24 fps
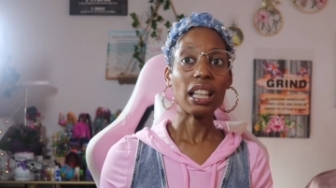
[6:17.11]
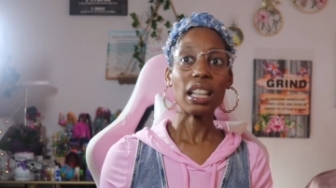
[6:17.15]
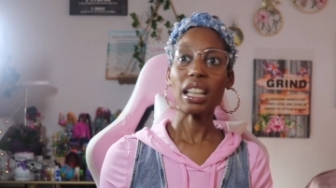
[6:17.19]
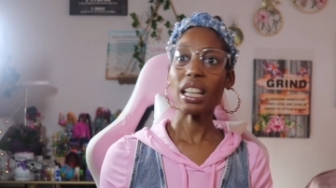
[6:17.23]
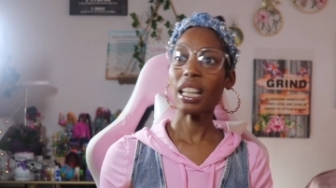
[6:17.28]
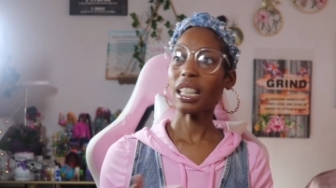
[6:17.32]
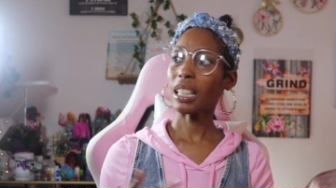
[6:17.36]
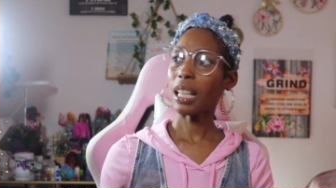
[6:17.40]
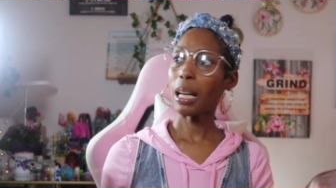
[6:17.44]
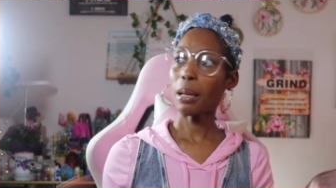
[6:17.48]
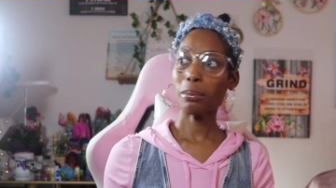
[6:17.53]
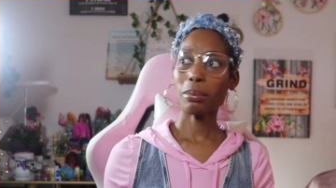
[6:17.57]

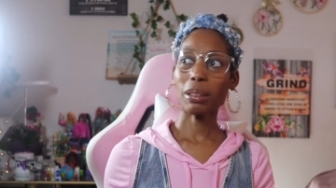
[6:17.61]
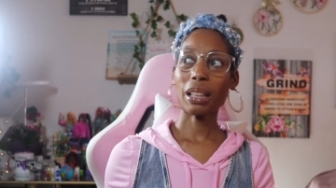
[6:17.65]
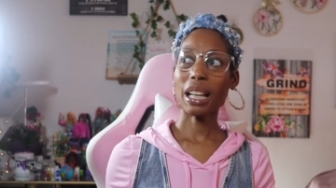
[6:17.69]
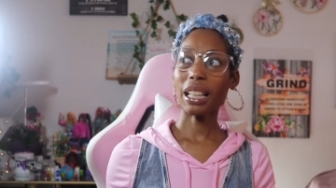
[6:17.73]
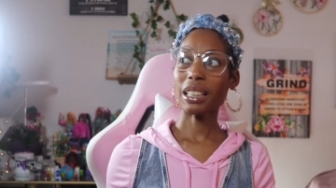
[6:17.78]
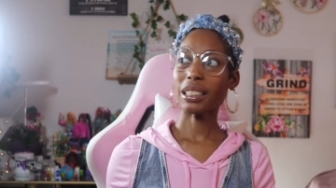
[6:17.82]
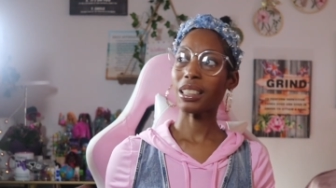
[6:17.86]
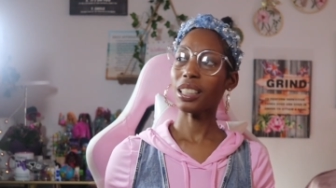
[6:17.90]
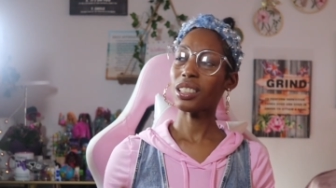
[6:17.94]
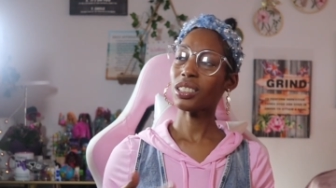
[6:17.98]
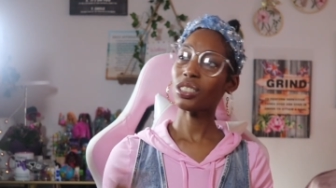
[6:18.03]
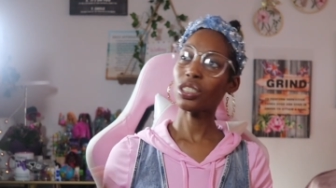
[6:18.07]
And I'm
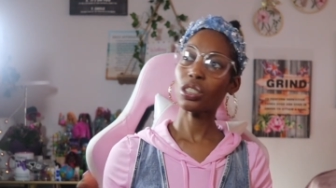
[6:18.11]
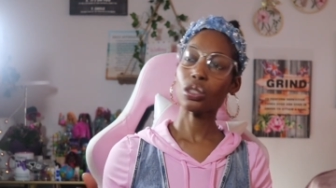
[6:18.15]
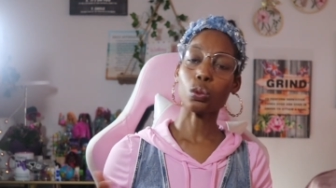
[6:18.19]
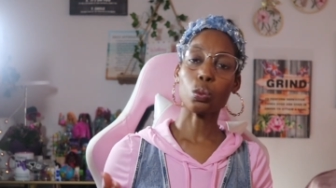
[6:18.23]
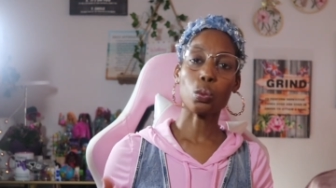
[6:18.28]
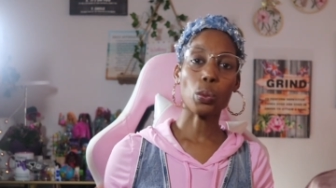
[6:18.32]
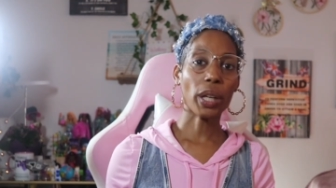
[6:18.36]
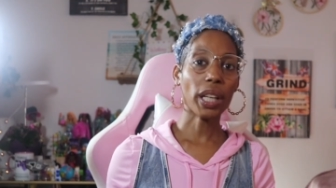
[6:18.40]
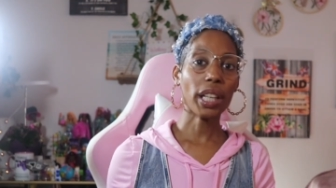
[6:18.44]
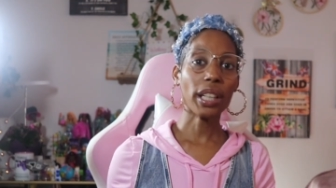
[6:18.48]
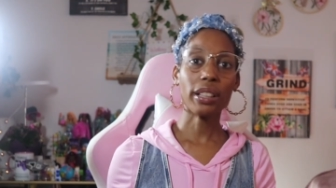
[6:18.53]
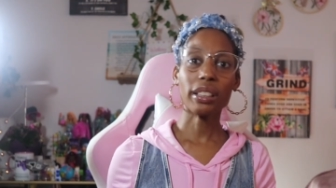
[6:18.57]
like, this is
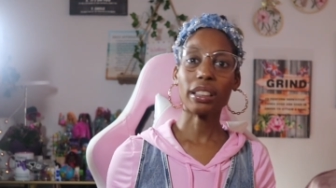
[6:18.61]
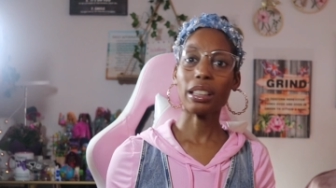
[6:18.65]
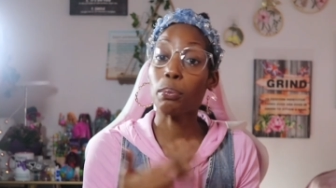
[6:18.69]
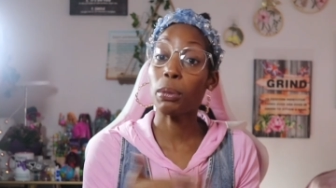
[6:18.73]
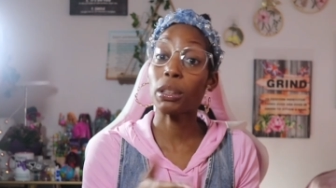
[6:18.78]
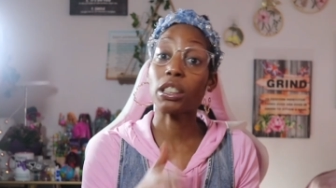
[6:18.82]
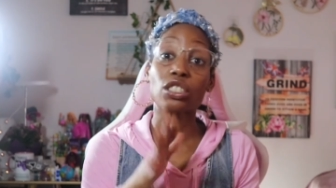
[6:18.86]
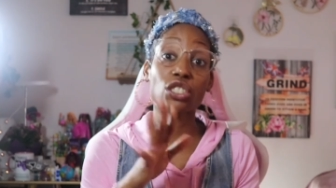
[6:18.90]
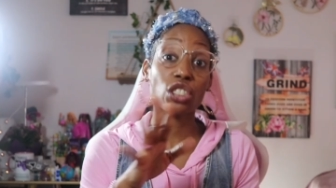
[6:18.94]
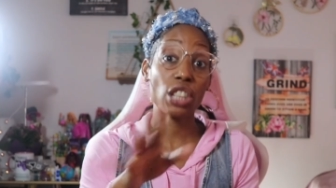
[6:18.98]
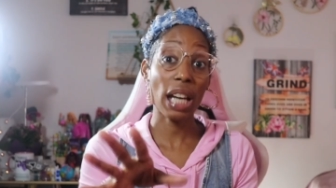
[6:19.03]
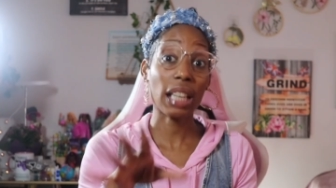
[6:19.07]
weird.
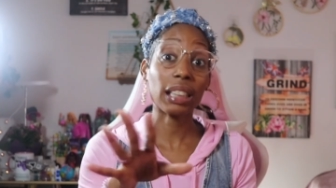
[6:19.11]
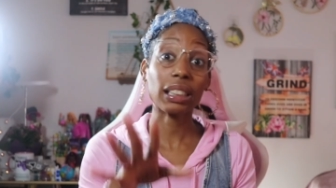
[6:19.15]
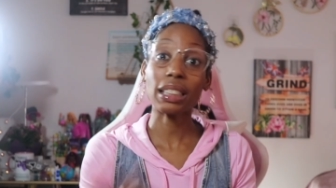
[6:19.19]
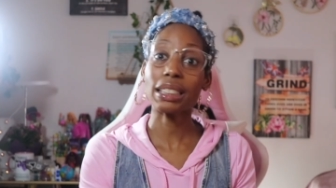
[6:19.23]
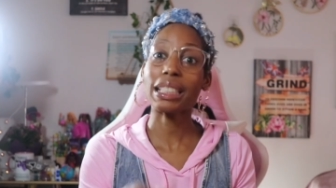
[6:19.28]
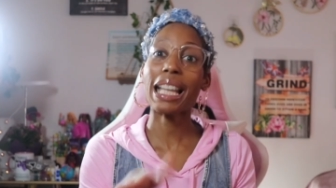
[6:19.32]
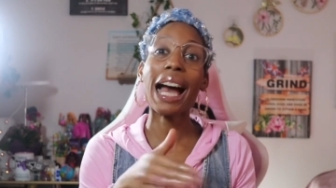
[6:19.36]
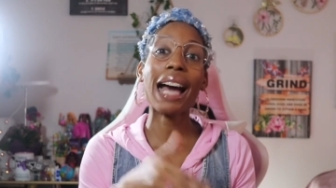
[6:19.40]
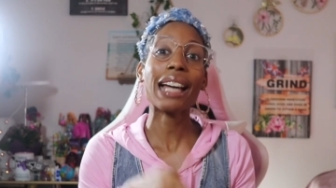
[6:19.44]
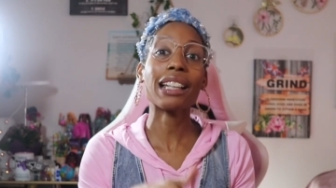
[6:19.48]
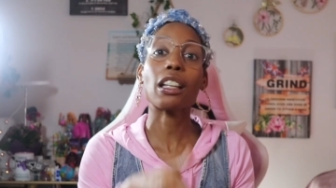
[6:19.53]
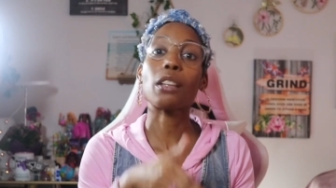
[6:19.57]
But check this.
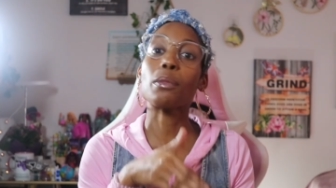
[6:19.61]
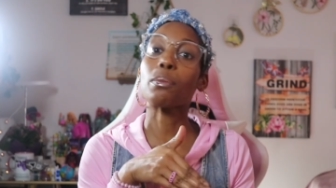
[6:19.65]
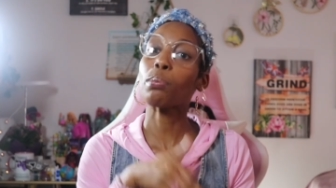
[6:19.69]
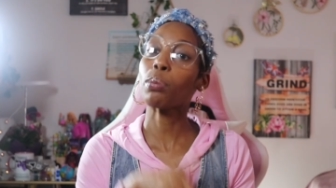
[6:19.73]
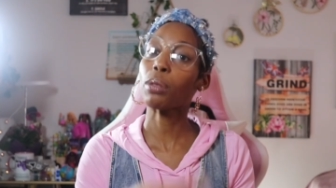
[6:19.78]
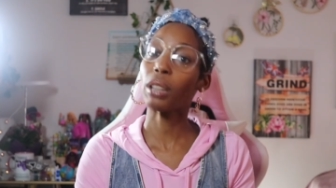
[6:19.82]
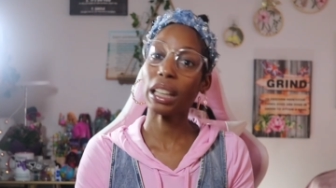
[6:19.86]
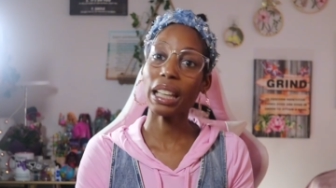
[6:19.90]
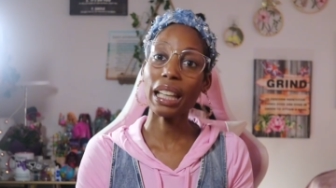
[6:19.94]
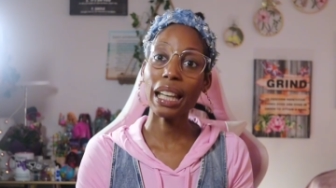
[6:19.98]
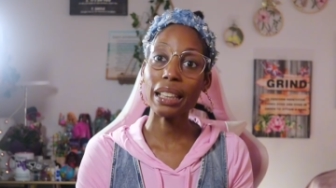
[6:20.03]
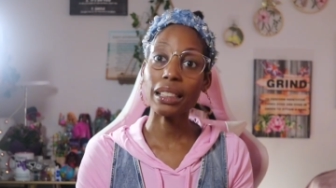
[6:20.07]
I didn't
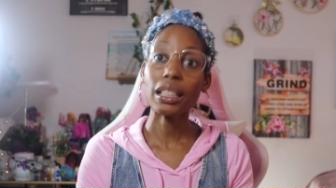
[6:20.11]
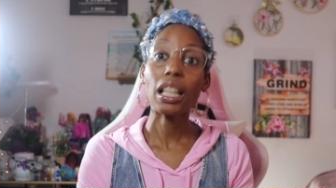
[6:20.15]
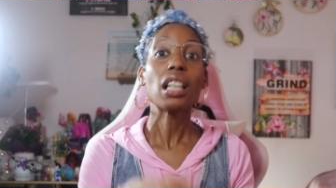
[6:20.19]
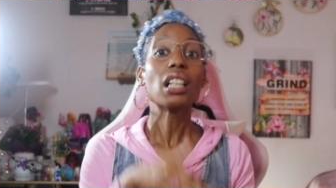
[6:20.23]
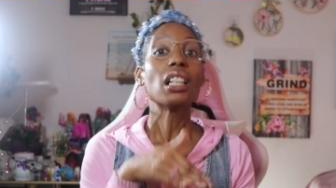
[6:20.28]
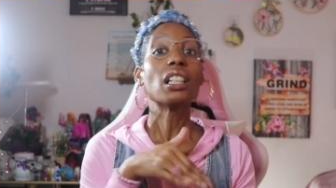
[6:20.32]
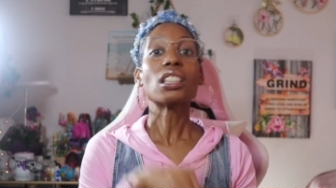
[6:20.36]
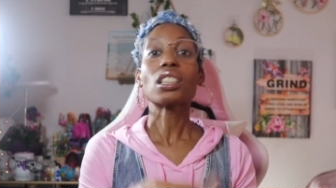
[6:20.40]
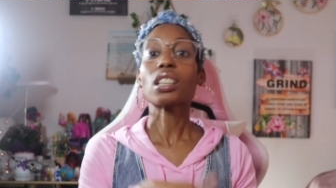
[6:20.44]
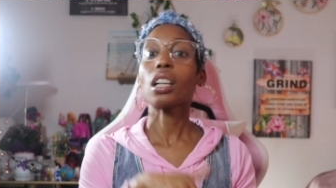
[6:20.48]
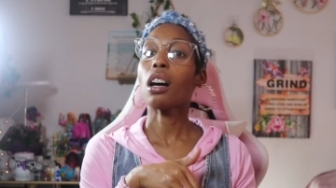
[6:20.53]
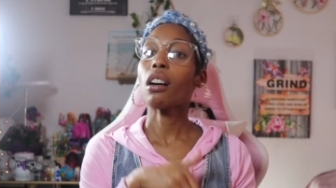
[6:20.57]
plan
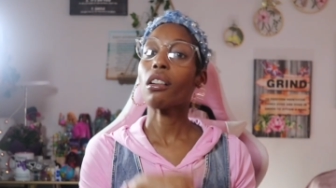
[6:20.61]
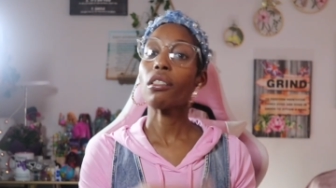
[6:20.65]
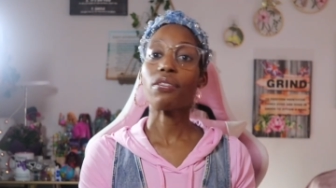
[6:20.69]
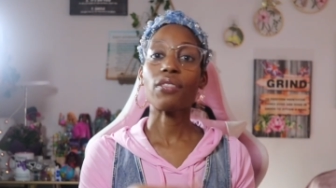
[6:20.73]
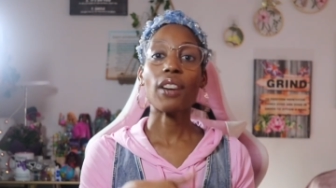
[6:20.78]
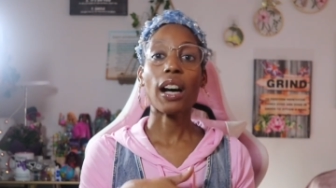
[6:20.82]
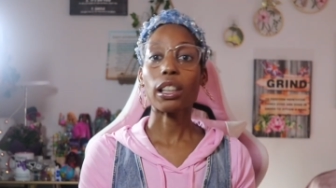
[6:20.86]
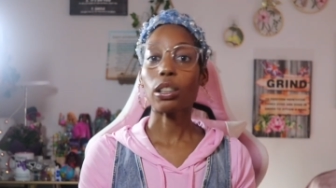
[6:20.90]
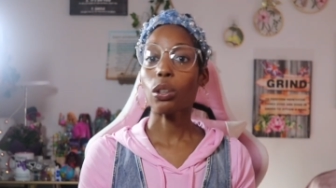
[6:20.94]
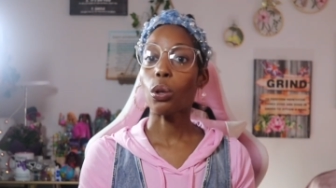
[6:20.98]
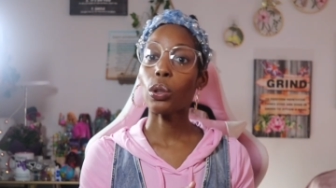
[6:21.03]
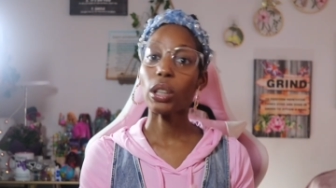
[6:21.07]
to
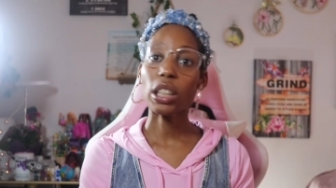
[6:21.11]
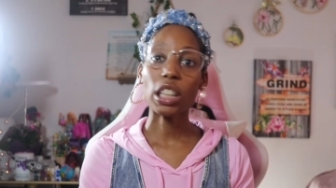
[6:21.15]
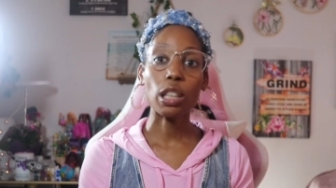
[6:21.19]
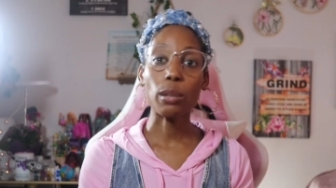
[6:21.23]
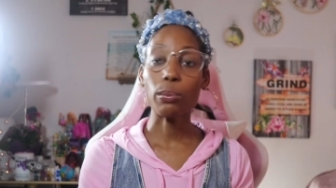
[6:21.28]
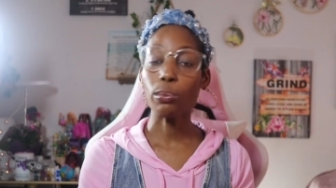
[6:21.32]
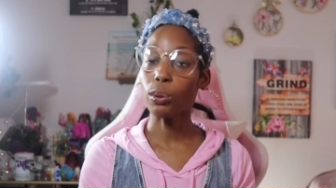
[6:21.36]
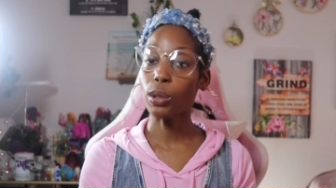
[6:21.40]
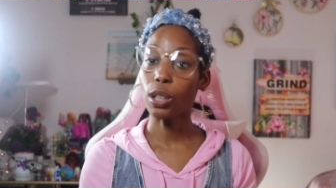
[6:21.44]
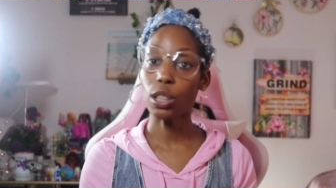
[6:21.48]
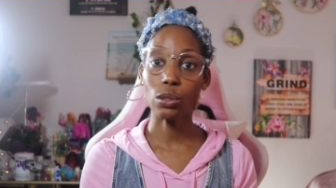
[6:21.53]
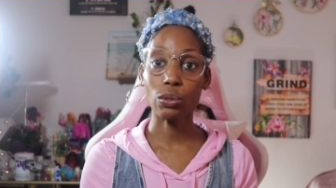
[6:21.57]
unfollow all
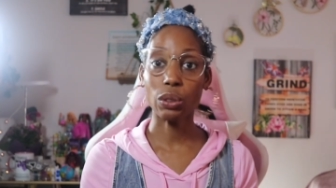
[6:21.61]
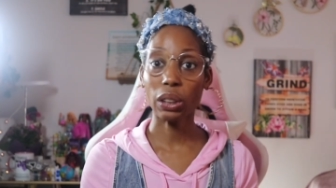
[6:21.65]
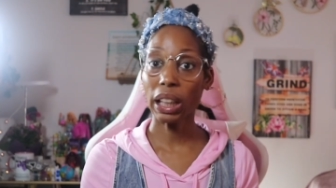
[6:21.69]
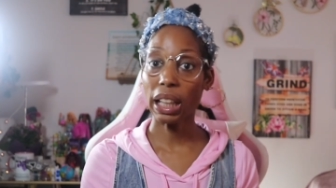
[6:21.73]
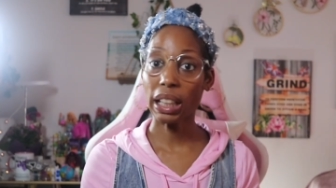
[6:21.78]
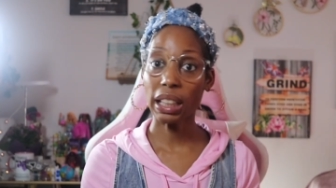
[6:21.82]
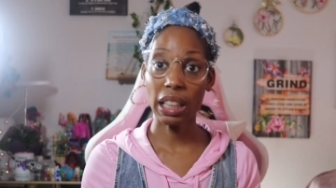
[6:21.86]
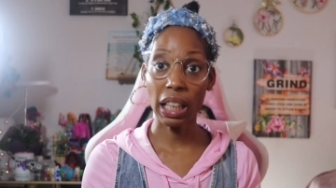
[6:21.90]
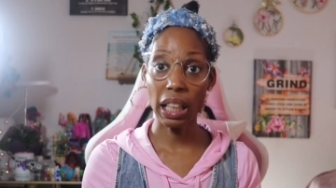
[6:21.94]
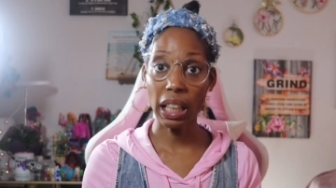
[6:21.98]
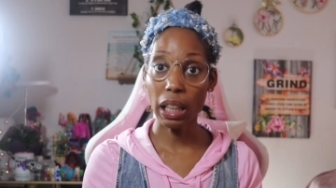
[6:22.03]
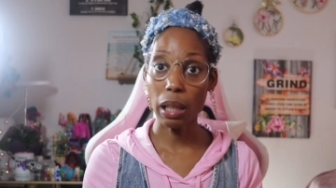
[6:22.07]
Hebrew
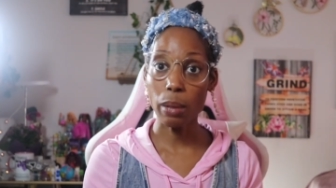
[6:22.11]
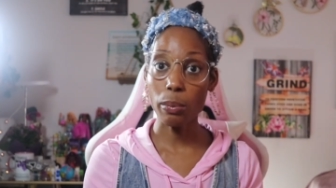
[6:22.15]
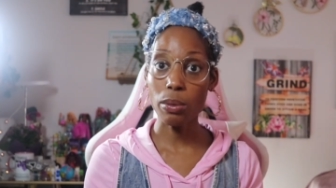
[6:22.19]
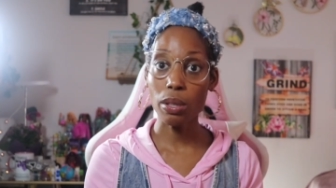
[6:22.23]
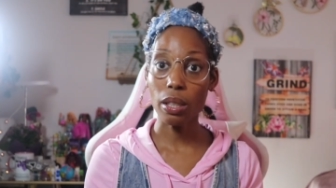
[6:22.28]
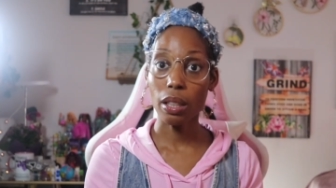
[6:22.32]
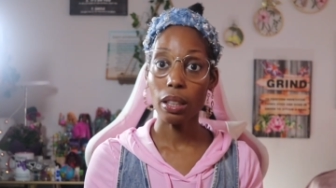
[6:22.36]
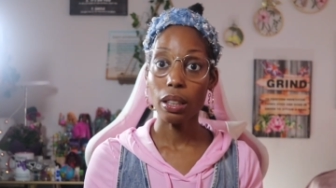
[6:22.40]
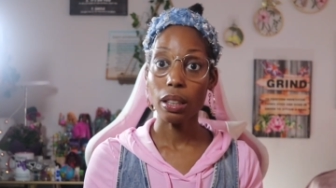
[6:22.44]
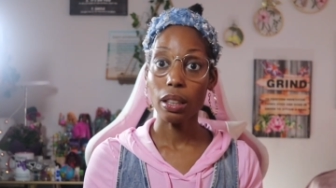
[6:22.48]
Israelite camps.